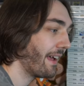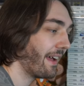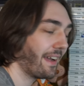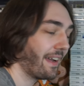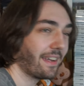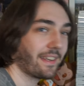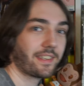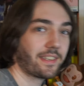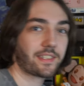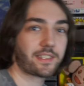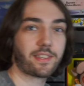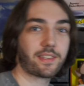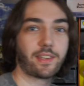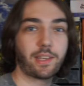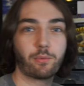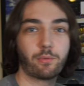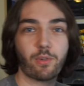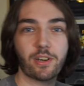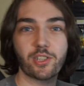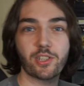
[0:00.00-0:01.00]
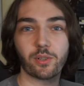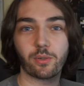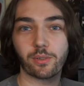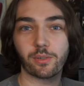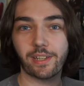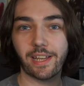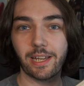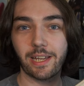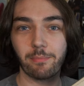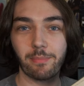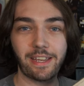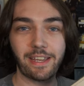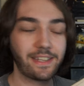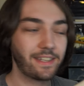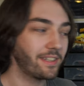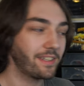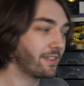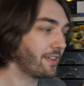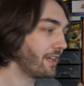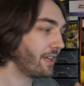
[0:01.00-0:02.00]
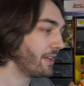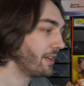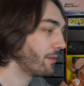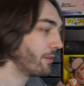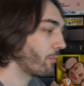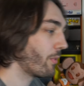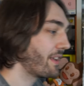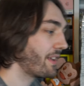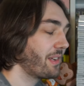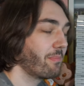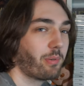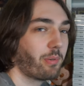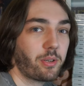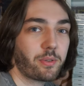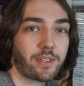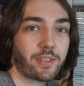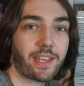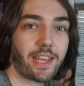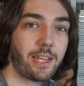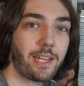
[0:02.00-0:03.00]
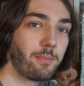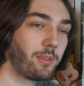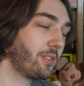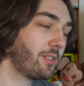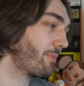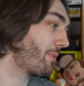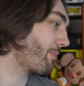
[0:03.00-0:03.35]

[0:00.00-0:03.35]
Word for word: and the original game here. When you boot the game up,